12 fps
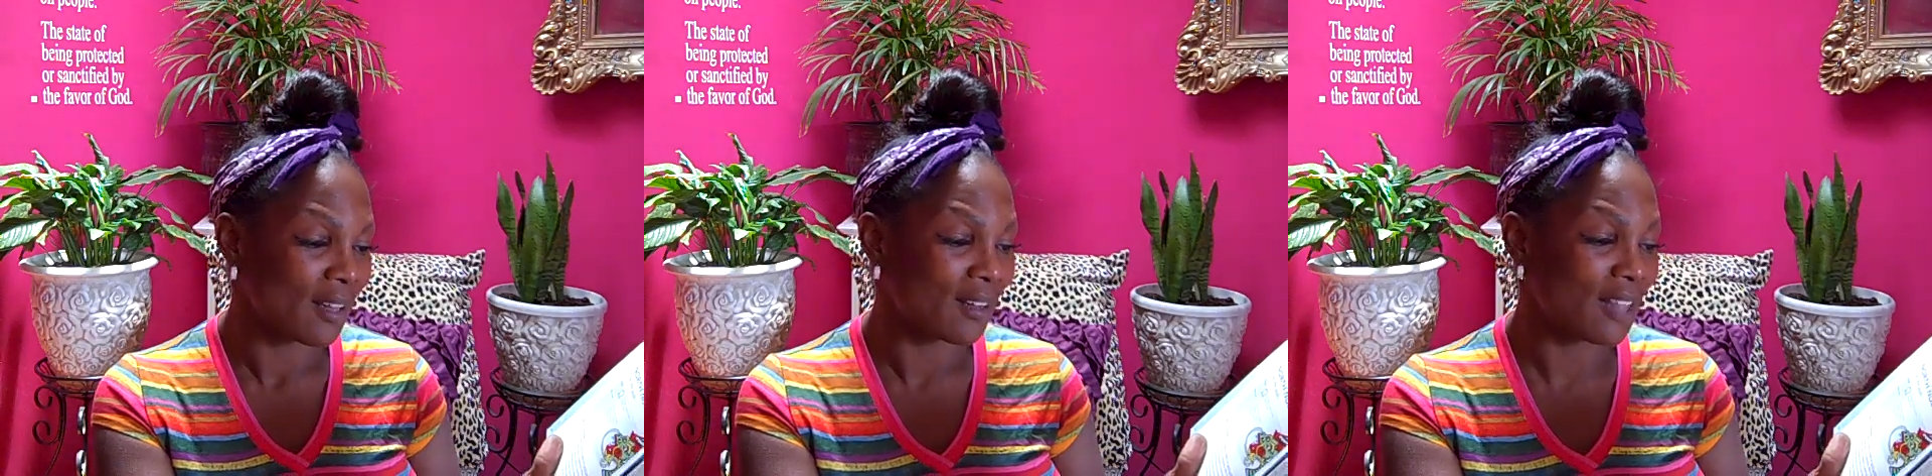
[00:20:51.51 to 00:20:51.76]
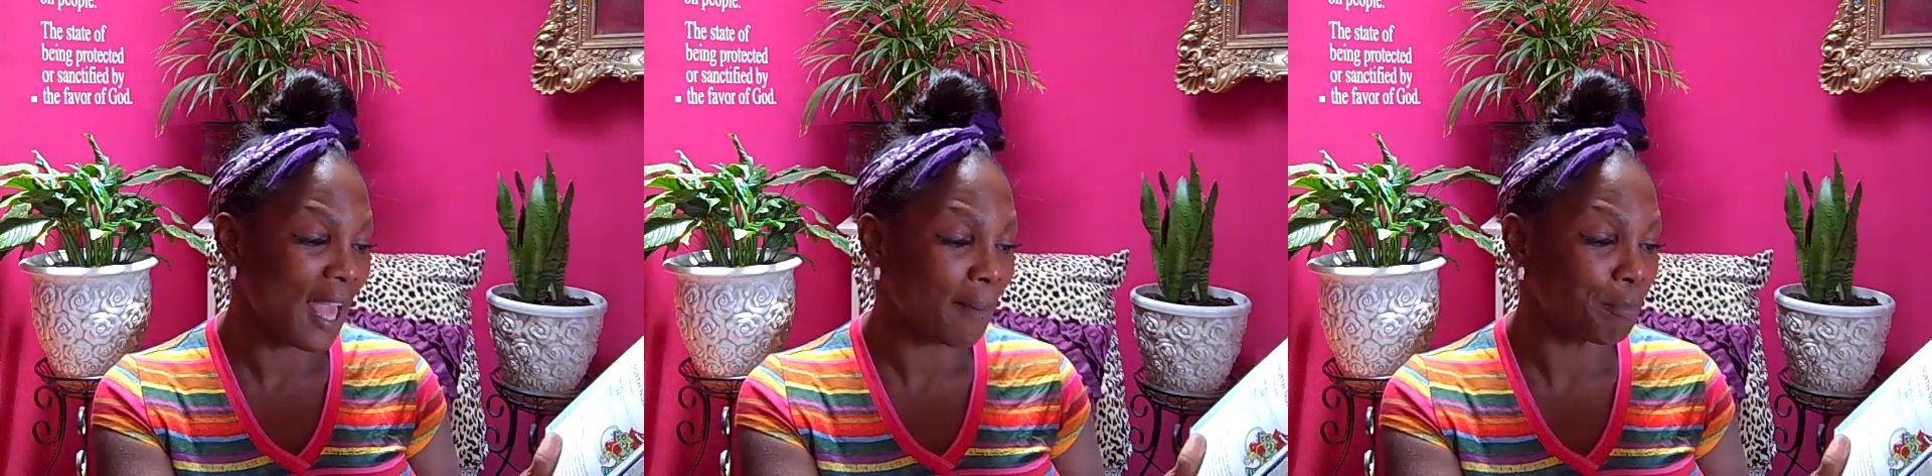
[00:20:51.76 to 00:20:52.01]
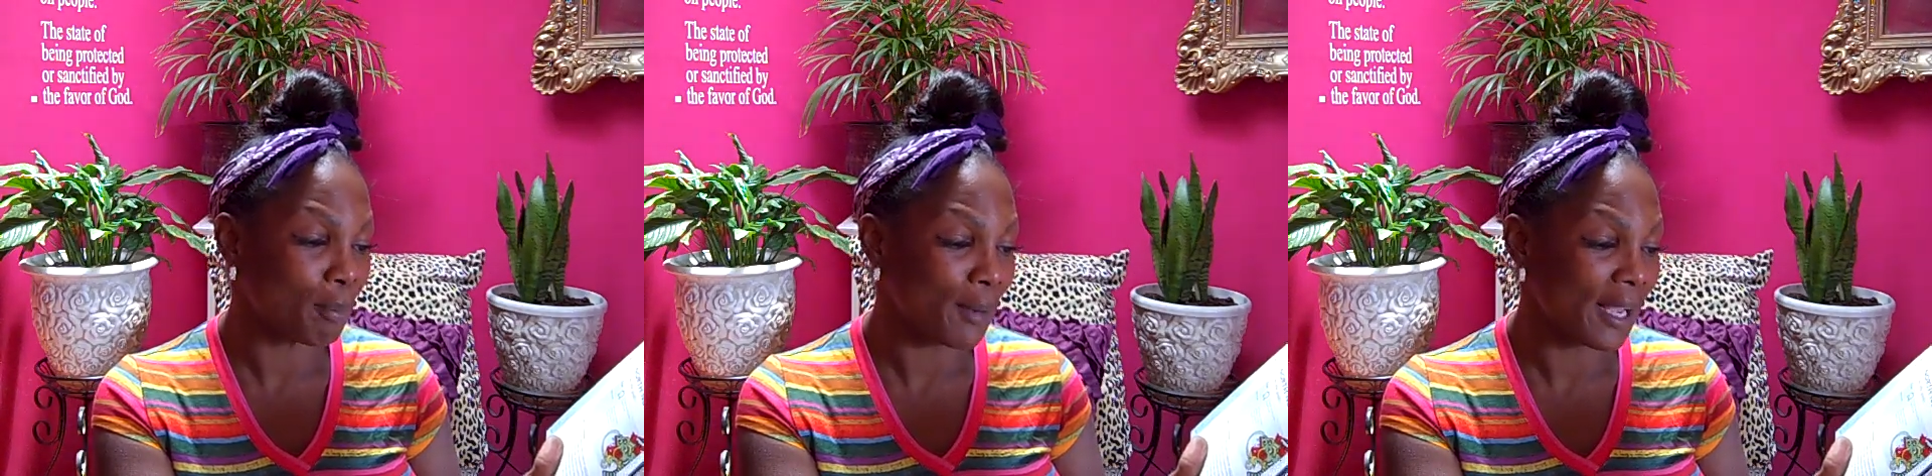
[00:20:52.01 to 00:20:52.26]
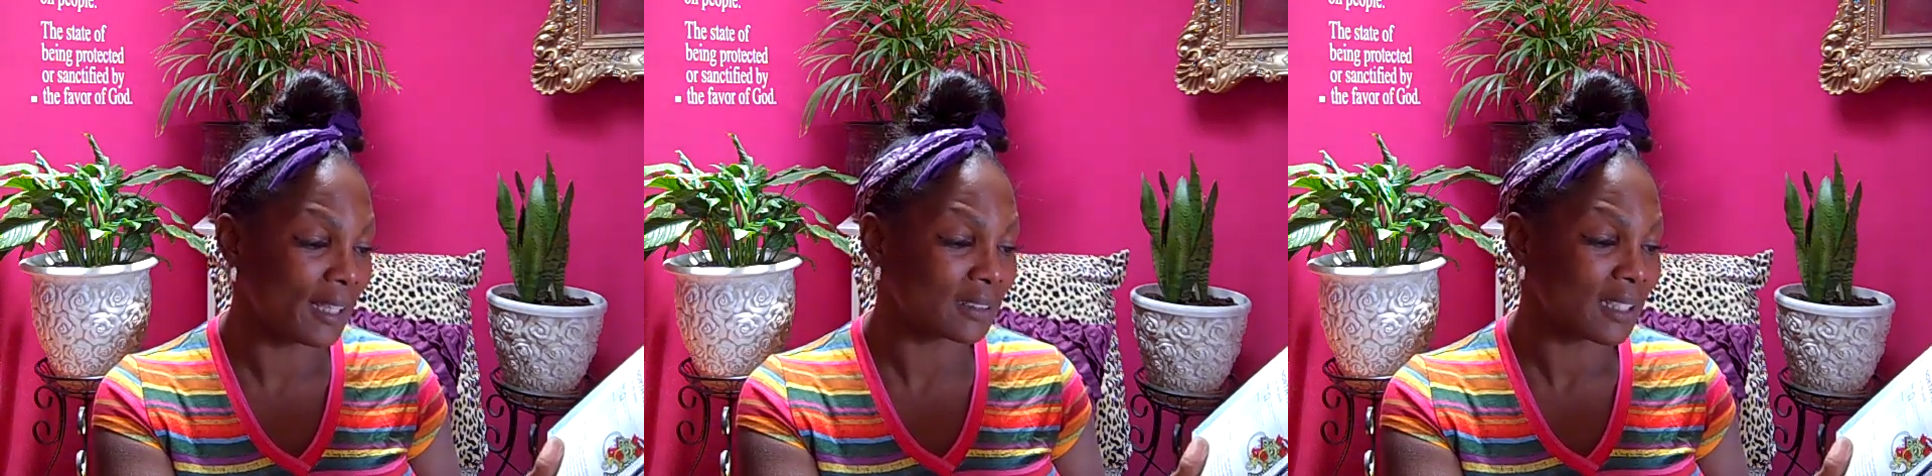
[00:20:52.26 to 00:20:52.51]
that
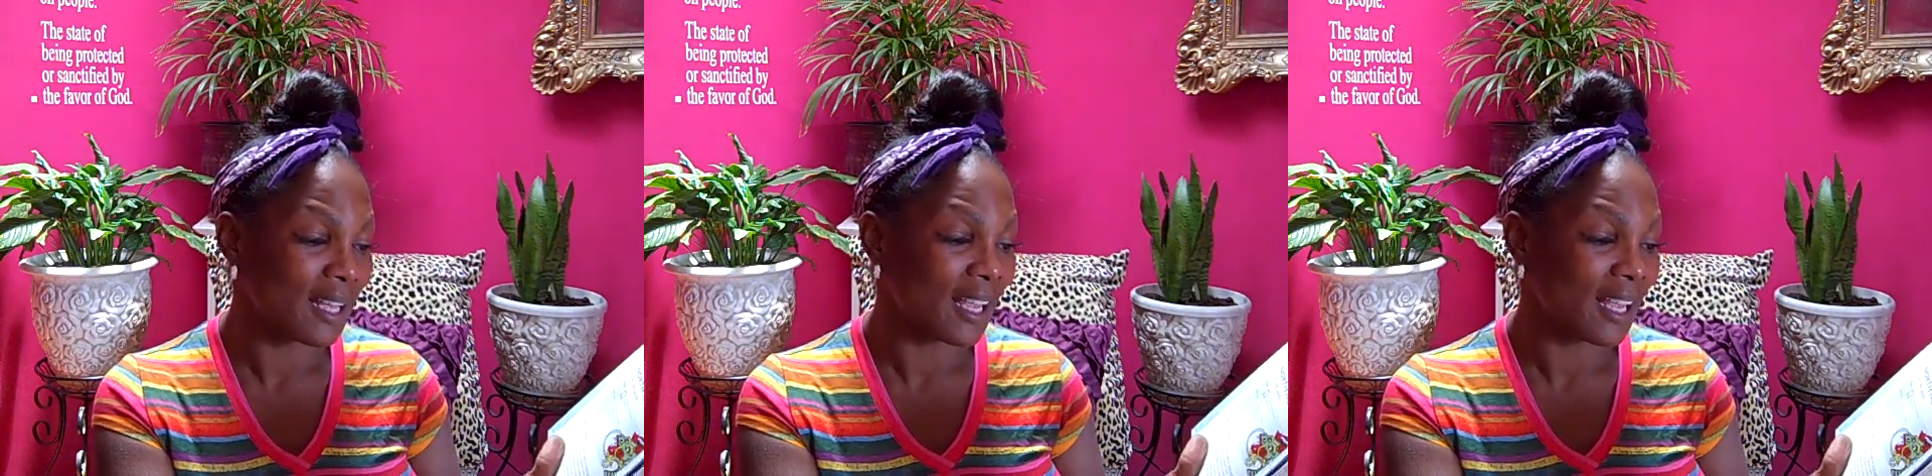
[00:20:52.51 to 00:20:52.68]
brings